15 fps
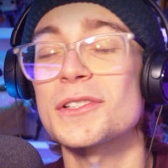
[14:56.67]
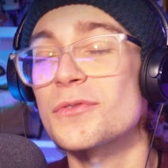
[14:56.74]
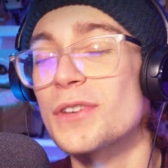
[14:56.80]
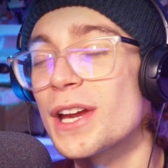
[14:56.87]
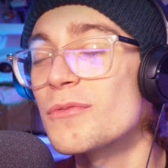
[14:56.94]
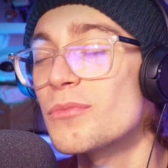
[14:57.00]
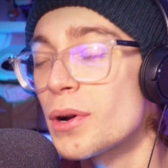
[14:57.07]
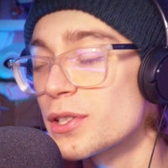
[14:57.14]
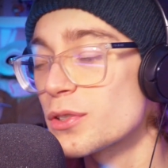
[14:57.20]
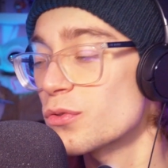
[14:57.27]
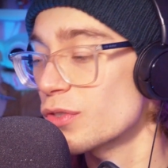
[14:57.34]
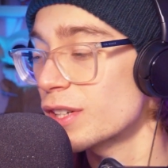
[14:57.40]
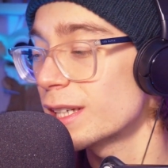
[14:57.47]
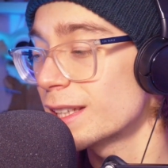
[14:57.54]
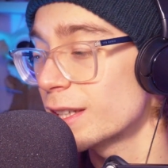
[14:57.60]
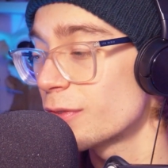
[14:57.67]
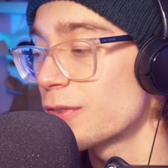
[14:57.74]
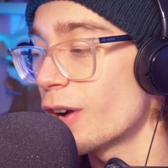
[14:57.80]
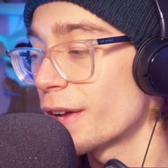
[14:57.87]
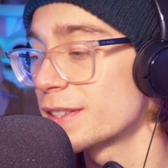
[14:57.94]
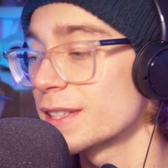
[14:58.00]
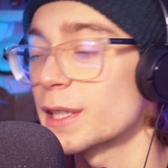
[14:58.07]
It was a really
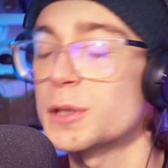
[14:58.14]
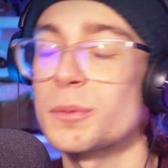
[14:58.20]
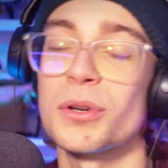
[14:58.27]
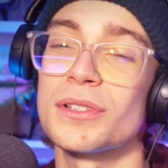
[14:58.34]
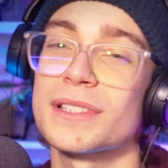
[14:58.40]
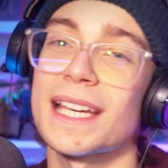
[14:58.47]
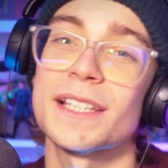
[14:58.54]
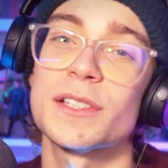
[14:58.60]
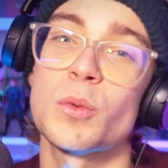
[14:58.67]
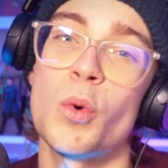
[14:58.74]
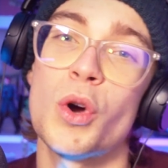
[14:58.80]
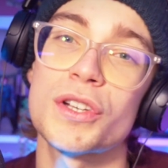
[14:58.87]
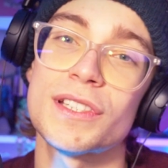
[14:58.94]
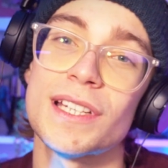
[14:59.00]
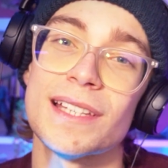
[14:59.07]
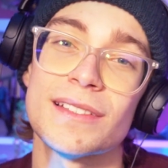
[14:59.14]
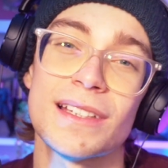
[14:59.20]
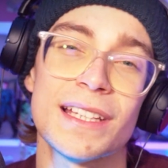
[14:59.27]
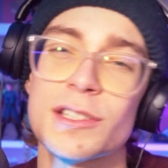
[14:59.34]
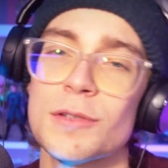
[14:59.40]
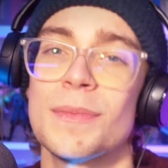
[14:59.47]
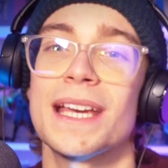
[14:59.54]
cathartic experience getting to watch
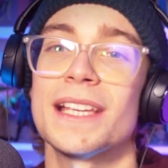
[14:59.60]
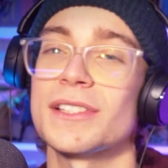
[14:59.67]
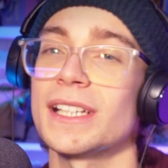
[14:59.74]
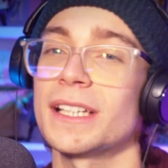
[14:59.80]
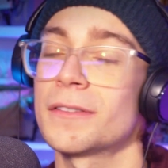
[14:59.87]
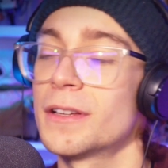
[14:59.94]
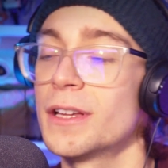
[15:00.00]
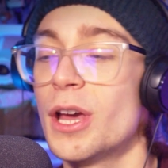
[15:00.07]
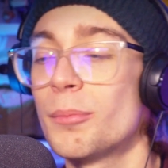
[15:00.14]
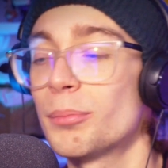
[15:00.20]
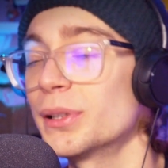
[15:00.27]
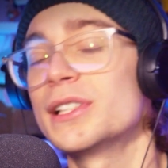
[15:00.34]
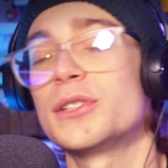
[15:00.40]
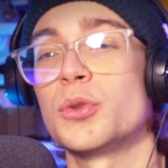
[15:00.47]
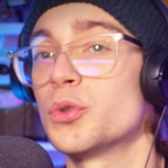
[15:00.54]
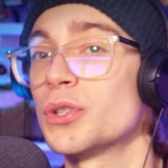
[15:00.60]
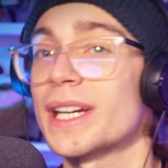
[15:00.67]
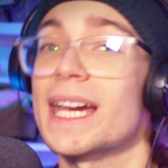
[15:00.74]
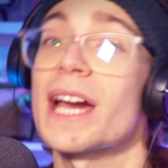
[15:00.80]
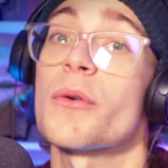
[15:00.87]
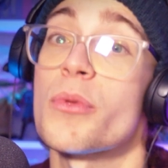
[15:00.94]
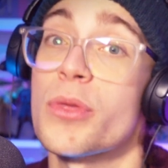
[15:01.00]
this. It's amazing. Please do
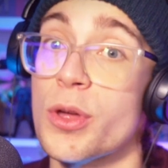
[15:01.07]
check